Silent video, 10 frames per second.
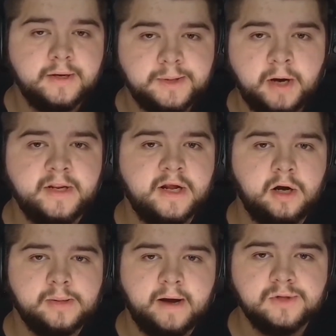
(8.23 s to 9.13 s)
Finally got
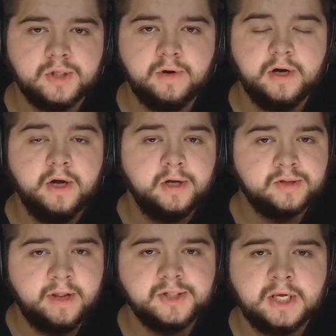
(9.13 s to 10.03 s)
around to it, so
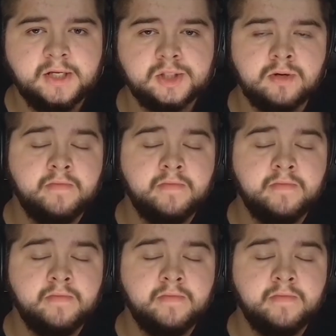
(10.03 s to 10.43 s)
let's get into it.